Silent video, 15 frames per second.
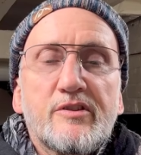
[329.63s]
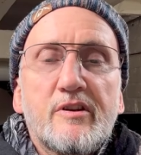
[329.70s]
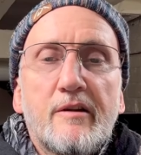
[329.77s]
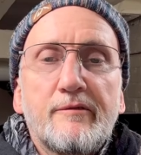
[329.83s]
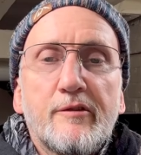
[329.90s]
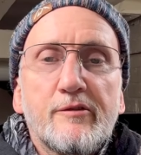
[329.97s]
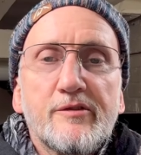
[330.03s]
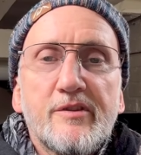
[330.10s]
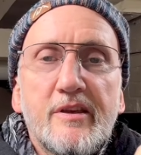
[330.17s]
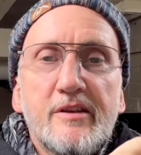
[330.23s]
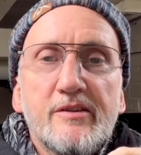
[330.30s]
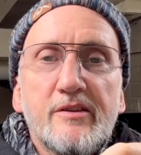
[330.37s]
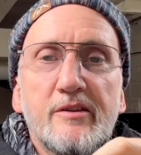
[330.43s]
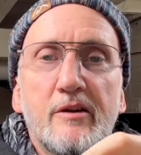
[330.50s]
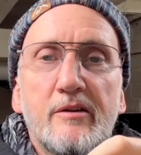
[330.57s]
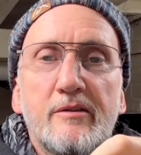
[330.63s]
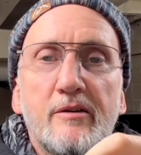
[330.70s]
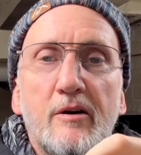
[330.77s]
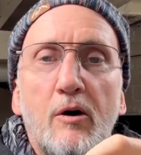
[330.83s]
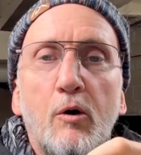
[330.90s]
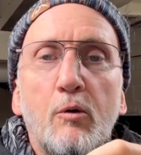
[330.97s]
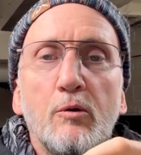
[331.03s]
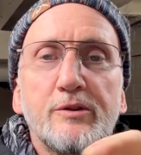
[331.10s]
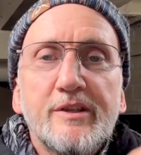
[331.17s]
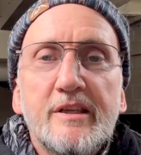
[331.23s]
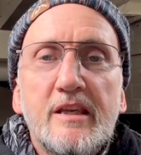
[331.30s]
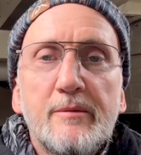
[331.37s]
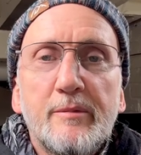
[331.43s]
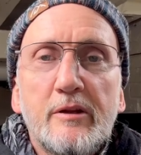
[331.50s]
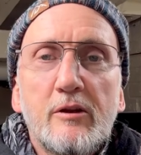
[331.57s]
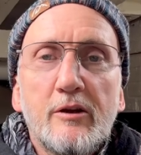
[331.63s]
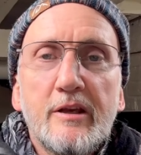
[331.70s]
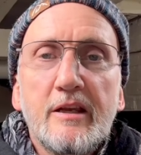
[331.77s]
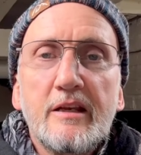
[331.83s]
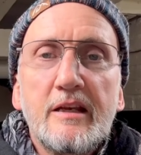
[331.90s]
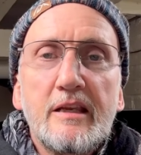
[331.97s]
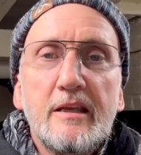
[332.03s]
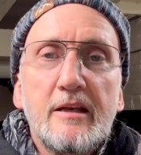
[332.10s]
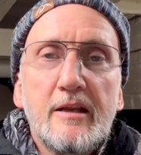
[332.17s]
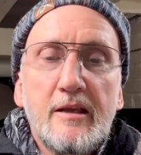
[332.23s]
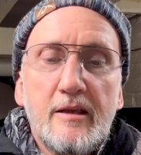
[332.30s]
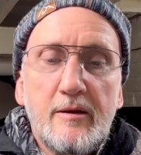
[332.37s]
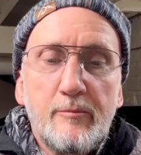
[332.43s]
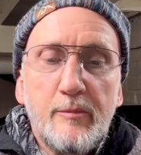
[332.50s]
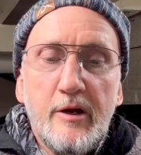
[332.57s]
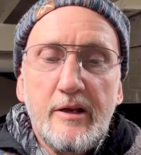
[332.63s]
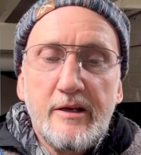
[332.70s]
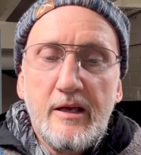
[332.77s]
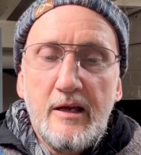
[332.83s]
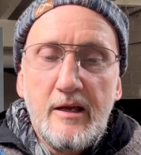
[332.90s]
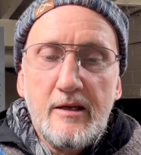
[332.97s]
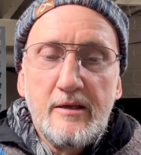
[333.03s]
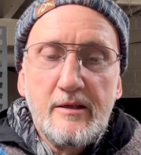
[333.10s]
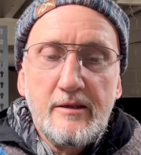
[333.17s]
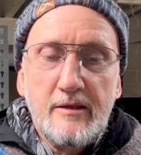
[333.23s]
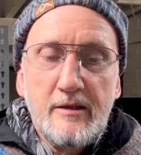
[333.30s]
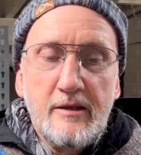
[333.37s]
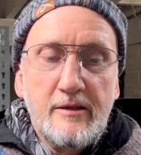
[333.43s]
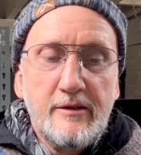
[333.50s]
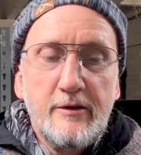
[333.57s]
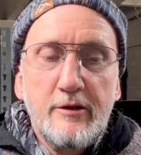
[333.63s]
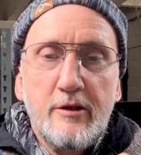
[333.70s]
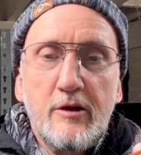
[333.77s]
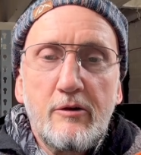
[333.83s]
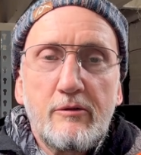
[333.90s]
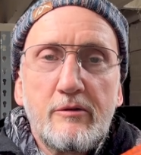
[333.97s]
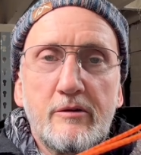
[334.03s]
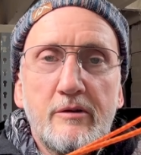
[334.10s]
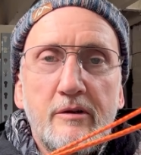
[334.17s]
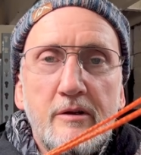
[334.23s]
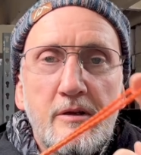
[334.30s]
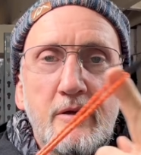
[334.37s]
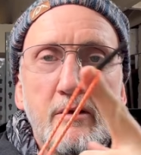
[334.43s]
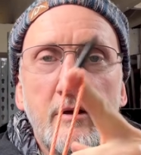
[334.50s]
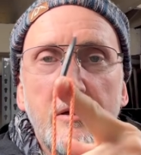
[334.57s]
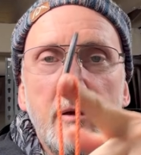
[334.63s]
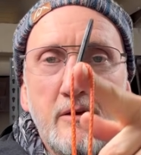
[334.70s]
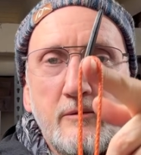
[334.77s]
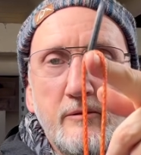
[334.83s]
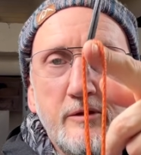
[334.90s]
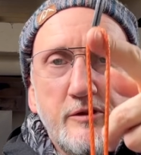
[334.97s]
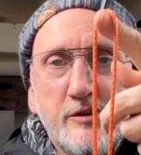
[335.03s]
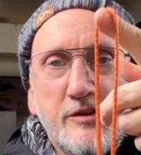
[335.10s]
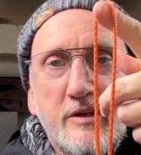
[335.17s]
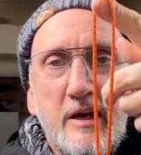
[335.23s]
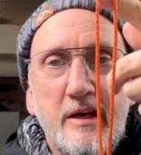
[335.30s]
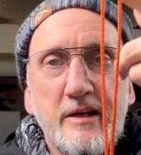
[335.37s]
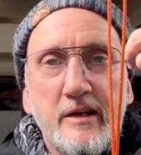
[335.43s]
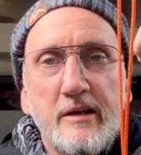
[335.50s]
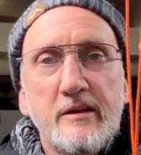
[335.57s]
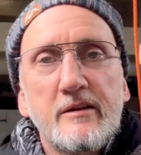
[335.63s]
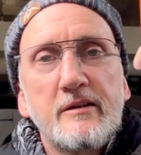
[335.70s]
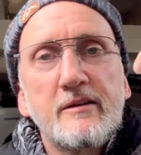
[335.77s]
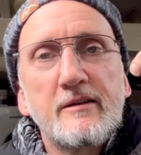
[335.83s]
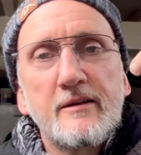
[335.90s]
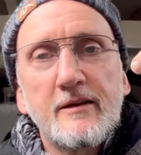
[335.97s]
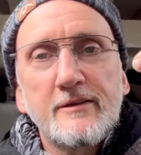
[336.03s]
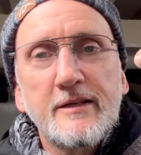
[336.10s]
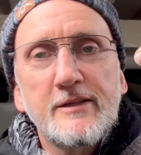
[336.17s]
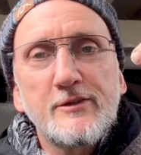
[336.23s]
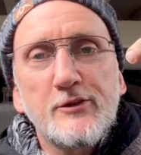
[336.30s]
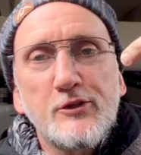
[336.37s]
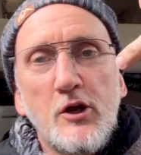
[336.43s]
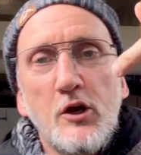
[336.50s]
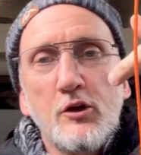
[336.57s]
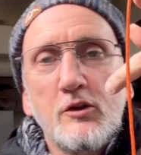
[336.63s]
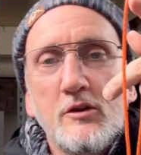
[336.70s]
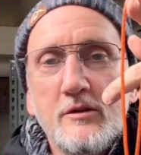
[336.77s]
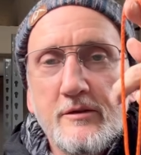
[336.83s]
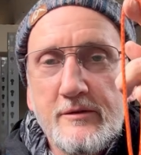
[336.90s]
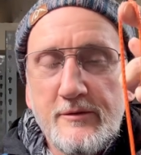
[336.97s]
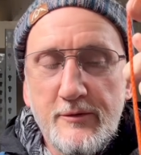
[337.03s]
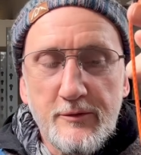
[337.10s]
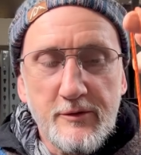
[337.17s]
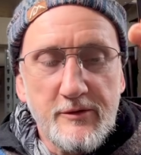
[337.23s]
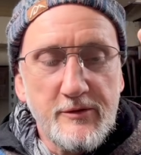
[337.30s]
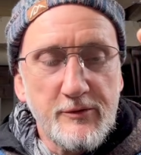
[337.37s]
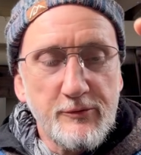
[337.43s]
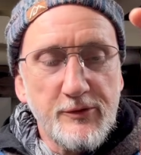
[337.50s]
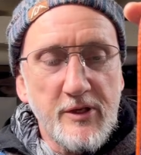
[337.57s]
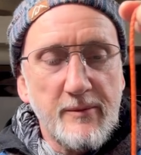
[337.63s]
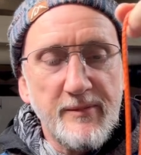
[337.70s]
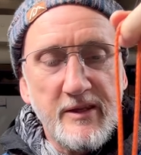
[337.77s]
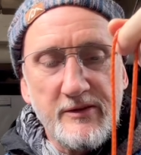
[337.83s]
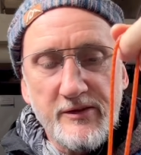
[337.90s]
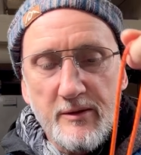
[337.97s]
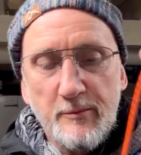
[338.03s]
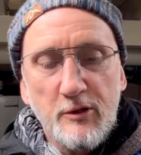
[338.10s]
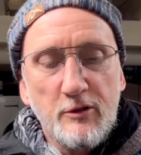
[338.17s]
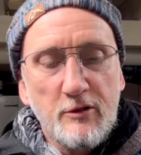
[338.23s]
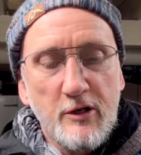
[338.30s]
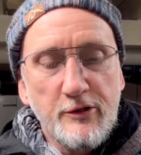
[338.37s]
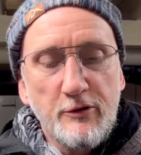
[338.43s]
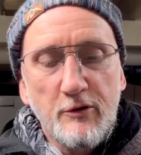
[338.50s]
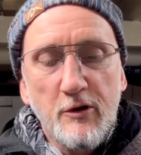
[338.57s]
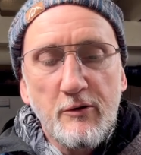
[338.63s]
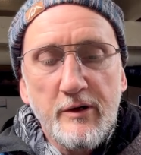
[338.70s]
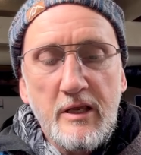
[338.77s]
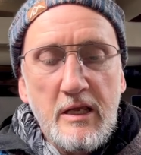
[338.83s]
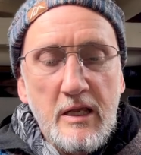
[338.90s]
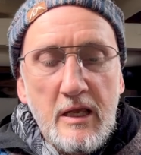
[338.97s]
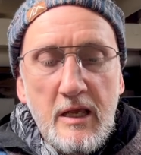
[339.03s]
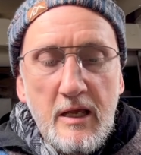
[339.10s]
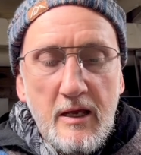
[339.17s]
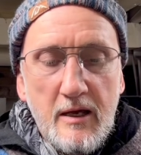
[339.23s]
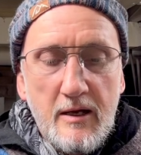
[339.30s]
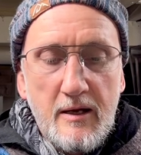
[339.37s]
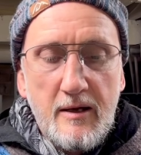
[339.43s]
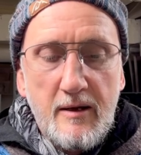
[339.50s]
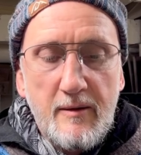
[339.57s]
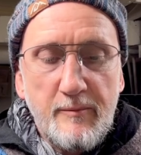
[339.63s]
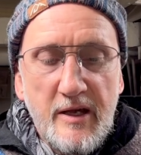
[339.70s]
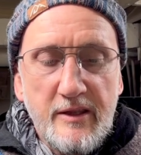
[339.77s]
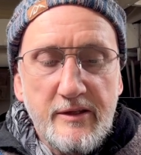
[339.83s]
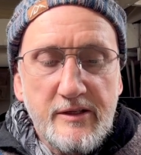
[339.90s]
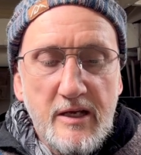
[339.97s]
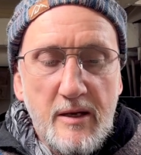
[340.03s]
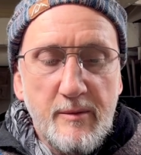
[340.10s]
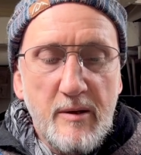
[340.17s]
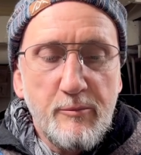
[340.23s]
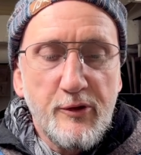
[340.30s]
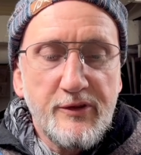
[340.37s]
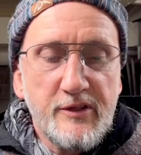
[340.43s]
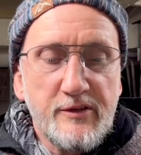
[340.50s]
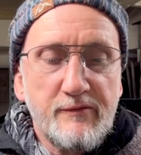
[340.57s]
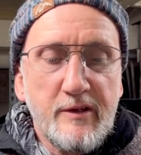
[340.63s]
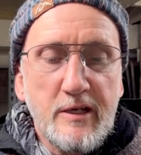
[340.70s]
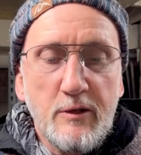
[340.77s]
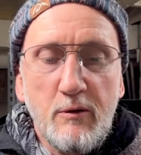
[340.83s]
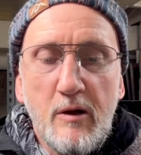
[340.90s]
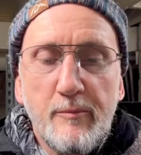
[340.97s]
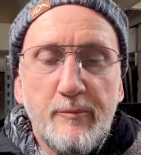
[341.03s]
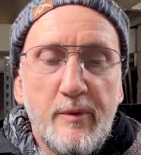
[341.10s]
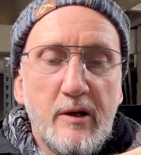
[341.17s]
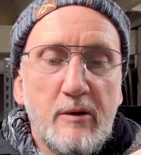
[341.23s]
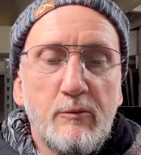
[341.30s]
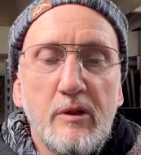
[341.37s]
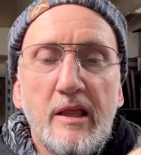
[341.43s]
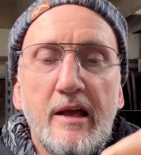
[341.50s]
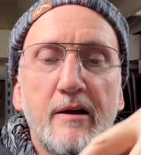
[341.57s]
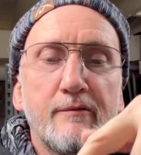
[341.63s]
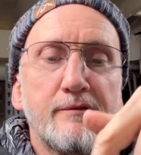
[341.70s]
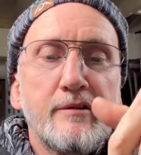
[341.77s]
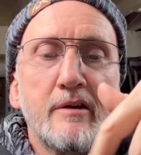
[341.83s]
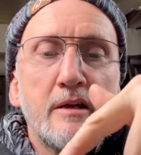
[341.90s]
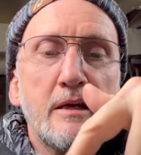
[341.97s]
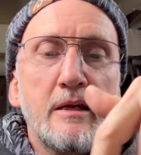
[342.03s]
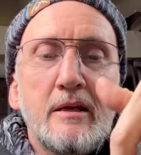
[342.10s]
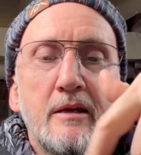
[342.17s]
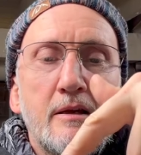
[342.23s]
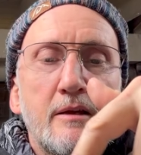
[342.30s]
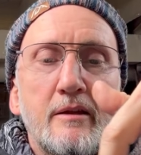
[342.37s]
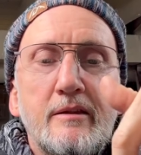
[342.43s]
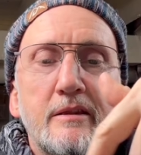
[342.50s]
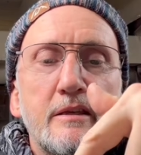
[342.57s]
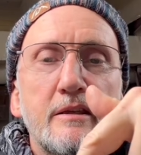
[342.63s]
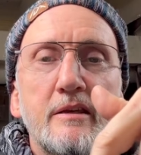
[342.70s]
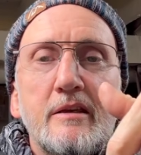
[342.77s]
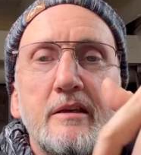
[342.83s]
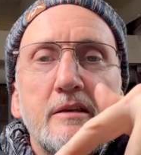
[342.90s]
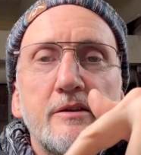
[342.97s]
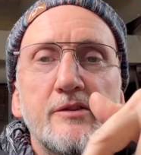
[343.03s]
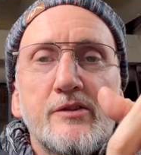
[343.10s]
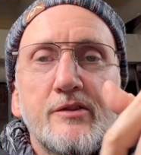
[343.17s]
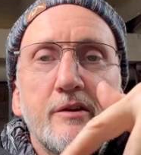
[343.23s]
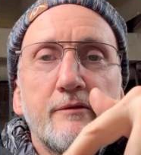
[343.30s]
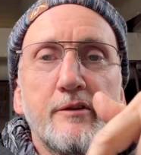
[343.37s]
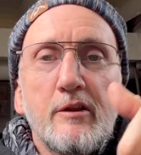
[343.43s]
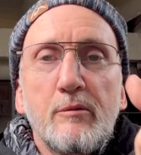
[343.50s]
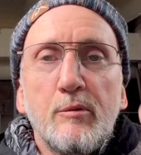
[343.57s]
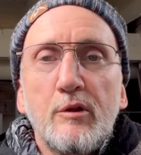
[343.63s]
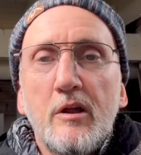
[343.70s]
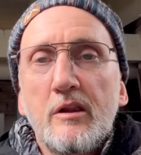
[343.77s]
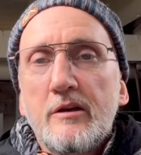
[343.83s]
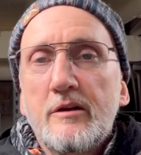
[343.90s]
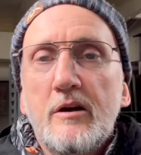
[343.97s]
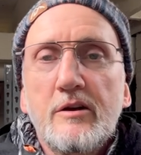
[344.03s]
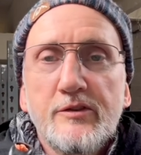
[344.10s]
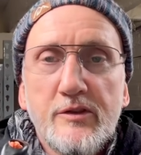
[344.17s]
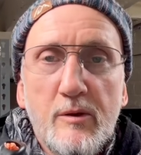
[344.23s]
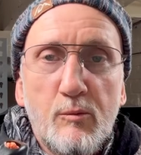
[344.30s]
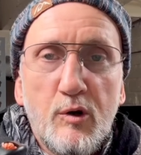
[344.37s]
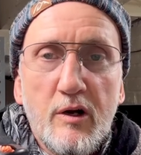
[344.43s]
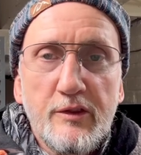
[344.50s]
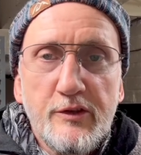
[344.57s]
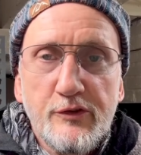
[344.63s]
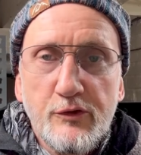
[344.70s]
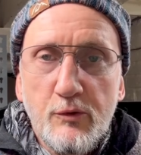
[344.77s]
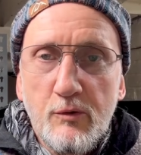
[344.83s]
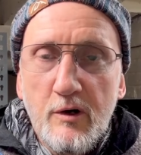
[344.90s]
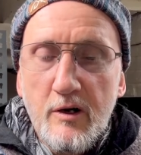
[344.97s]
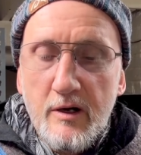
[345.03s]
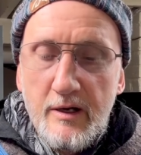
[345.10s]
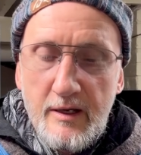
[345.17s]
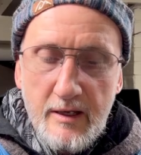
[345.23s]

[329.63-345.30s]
stuff those things in the hole to keep it looking neat. But there you go. We just tied a Tensa toggle. You can do something similar on your own. By the time I put this video up, we'll have these available a la carte somewhere on the store.